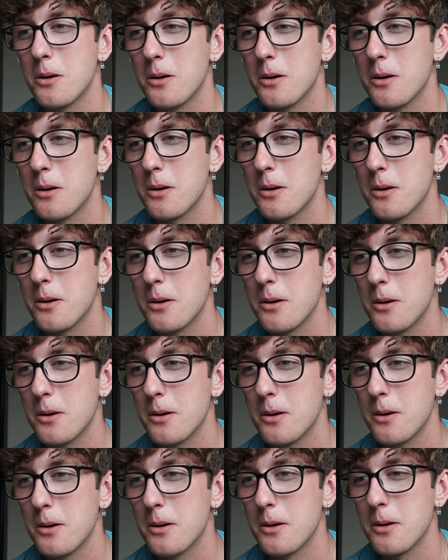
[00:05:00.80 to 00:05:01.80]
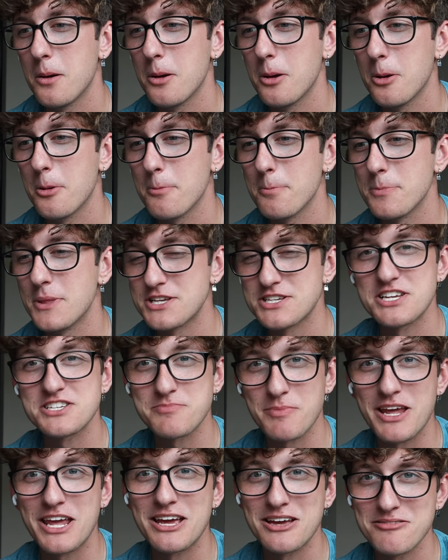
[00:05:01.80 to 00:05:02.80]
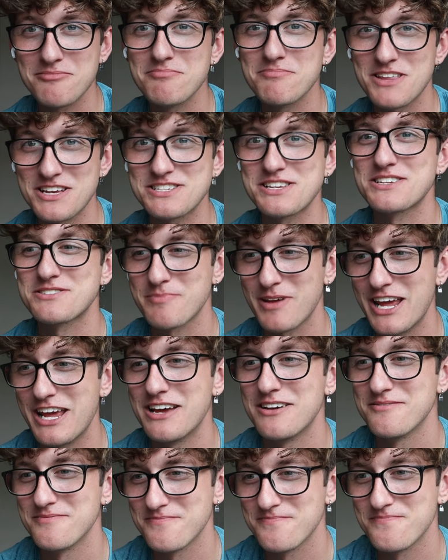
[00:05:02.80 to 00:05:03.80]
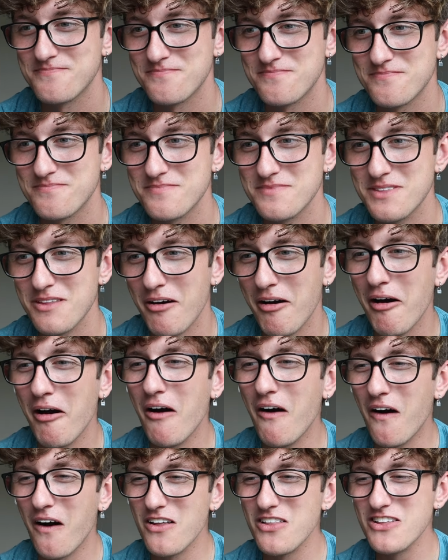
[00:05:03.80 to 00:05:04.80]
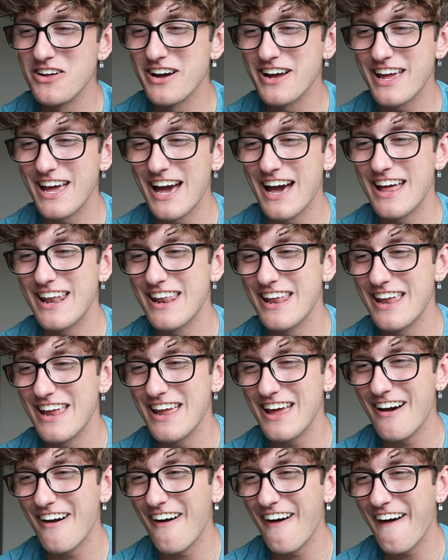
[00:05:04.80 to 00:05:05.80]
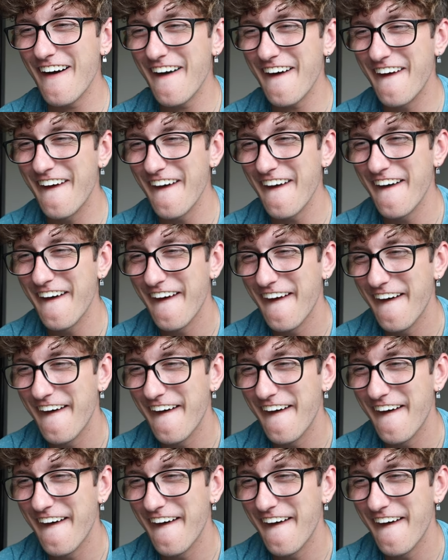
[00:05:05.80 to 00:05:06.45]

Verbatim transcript: Oh, wait, you got to be. this is me. This is me. Oh, look at it. Oh.